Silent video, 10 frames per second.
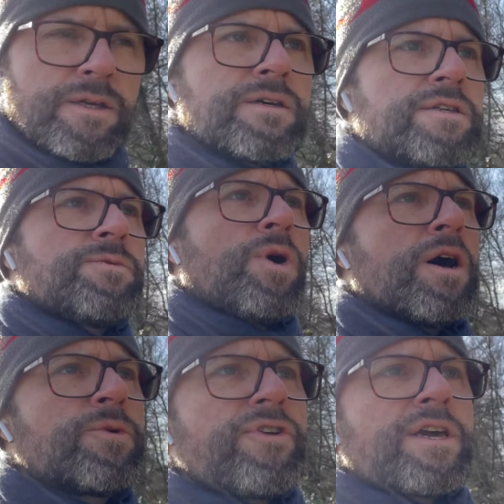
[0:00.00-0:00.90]
So what I
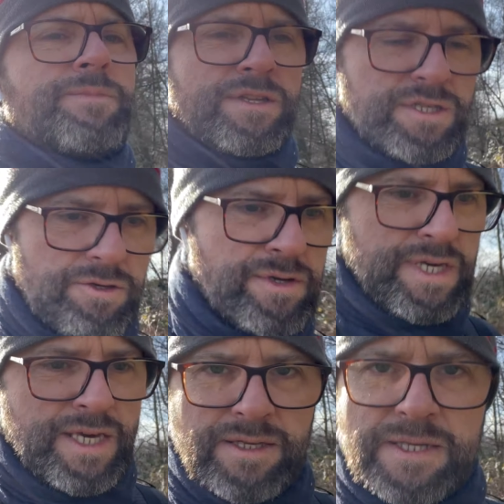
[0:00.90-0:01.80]
would recommend doing
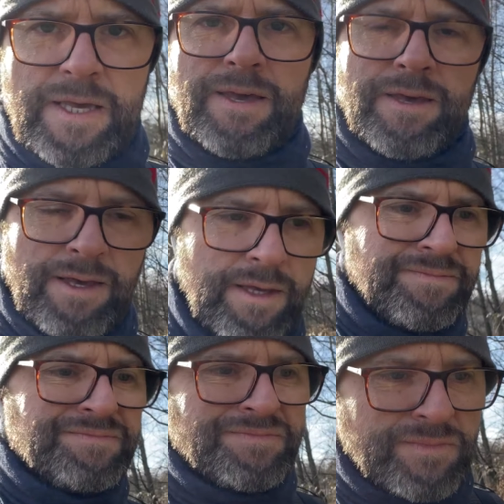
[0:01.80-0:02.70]
is
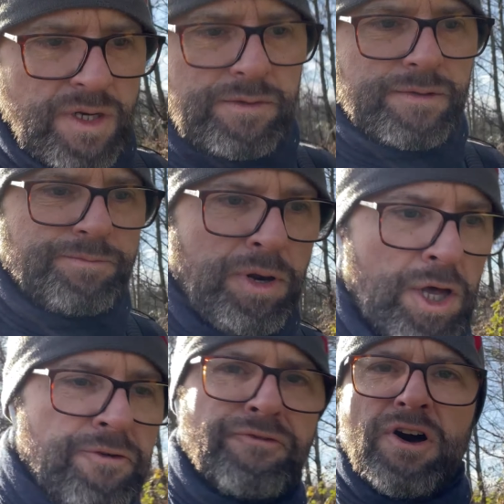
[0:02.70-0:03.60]
plot
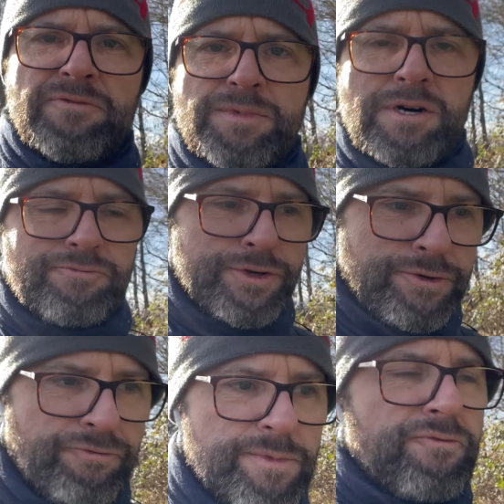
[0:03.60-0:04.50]
a 5-mile route
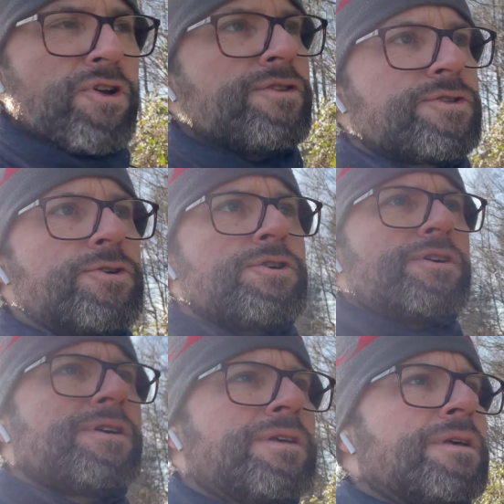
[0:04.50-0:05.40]
from your front door,
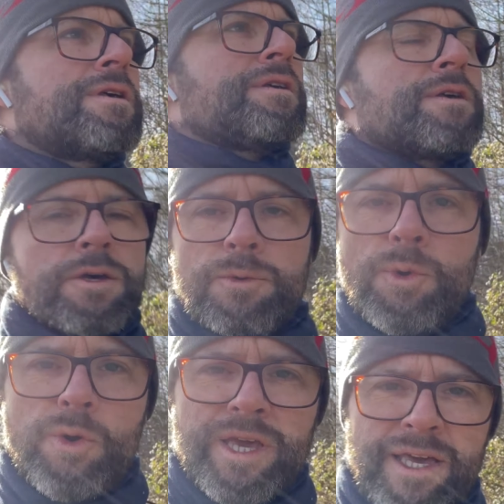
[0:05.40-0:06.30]

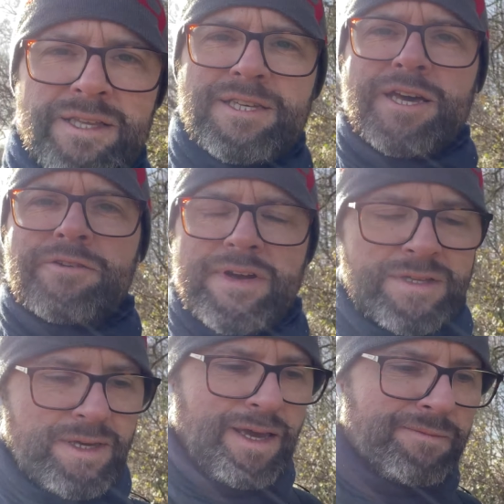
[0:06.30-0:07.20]
walk it, turn around
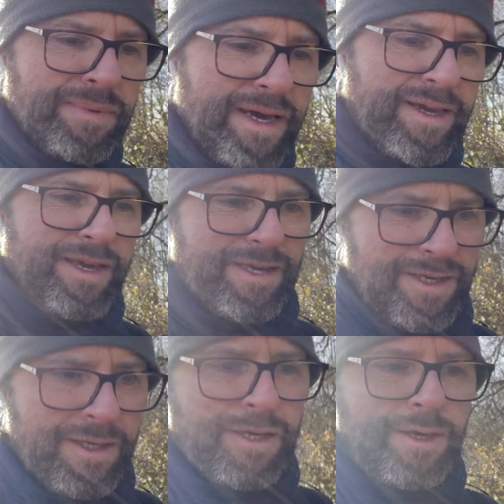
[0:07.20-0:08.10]
and come back.
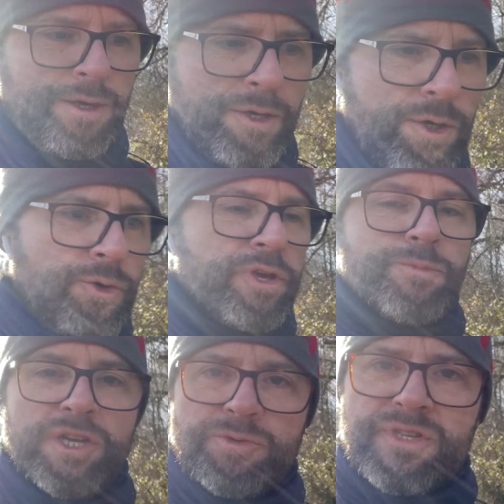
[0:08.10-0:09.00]
Or you
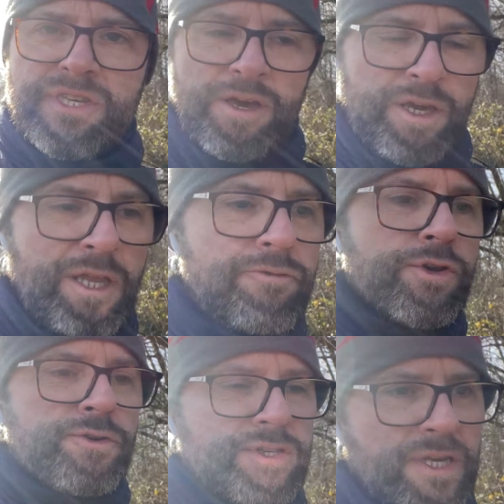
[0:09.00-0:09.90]
might do a circular
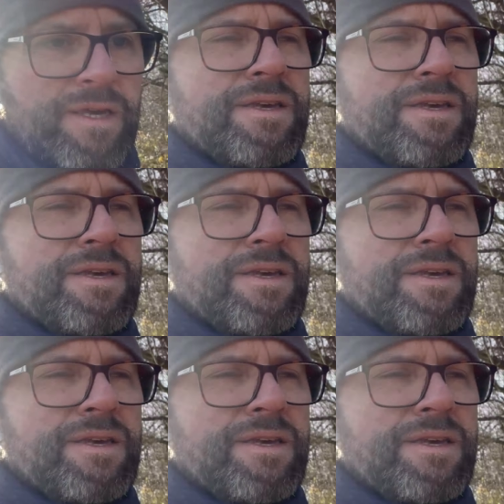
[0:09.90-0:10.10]
route.